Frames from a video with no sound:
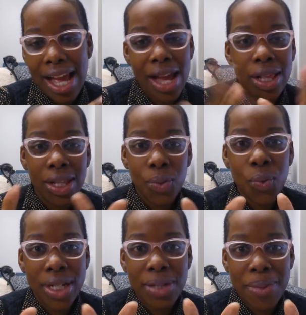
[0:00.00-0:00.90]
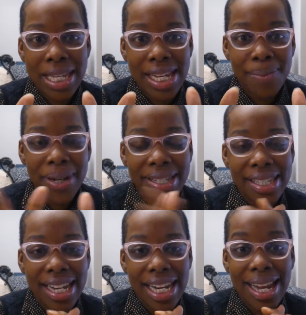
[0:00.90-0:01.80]
I want to begin by
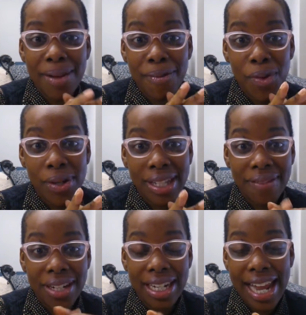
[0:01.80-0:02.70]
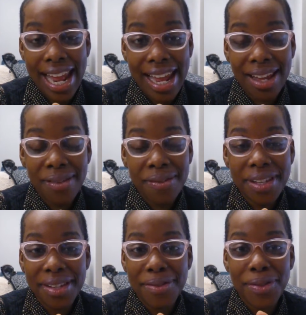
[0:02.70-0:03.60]
saying I am 411 and a half
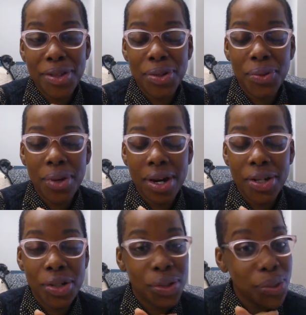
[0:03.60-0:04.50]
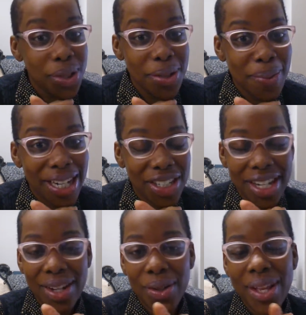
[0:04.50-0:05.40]
if you are new to my
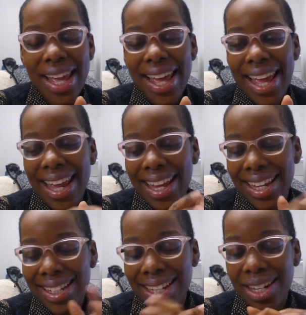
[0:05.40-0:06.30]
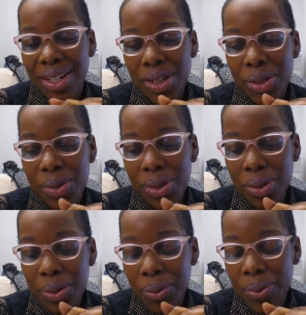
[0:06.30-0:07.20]
channel and uh, are new
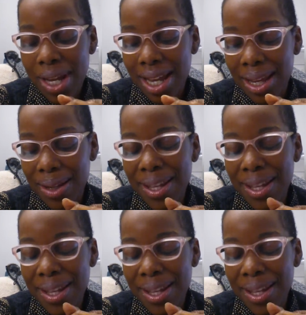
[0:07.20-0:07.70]
to uh,